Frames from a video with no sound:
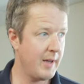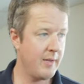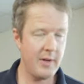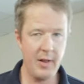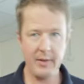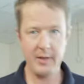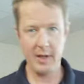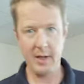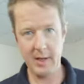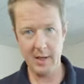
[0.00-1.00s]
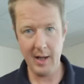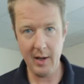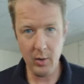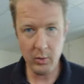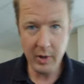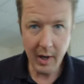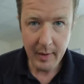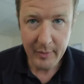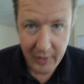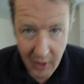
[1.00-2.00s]
end of another day, and how
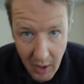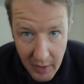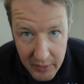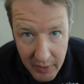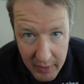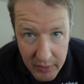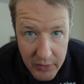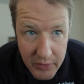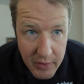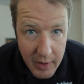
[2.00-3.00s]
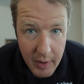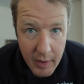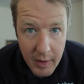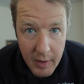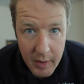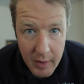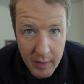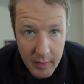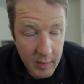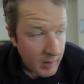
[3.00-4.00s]
time flies. I just
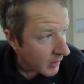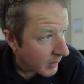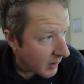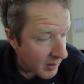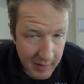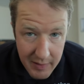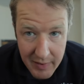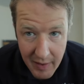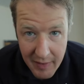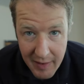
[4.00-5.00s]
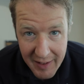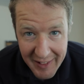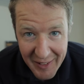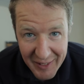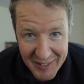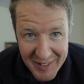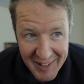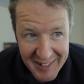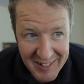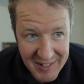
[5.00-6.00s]
couldn't see the day going
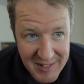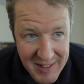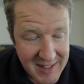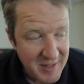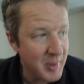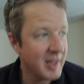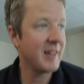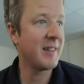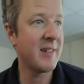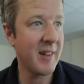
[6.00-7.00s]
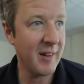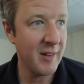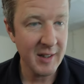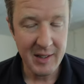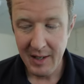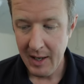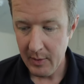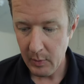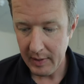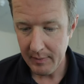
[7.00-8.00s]
today. It just disappeared. So
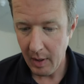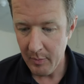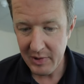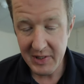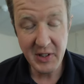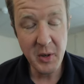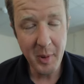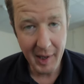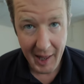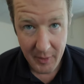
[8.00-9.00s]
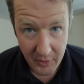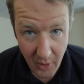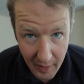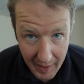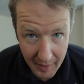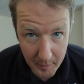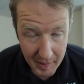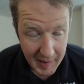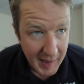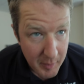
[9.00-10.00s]
I'm super glad we've got that
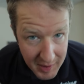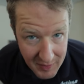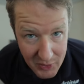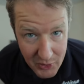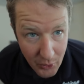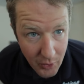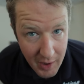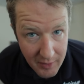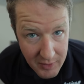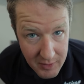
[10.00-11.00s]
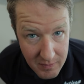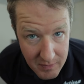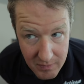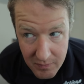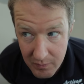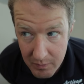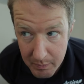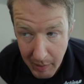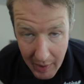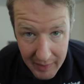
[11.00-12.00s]
big Libby install kind
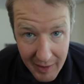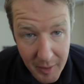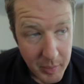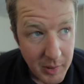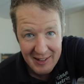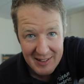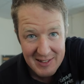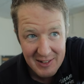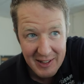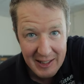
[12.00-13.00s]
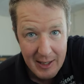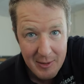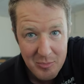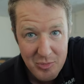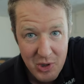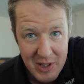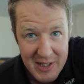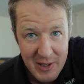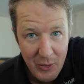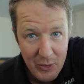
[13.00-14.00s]
of buttoned up, and it's looking
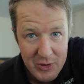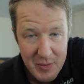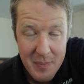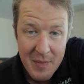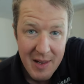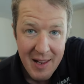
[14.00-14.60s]
pretty awesome.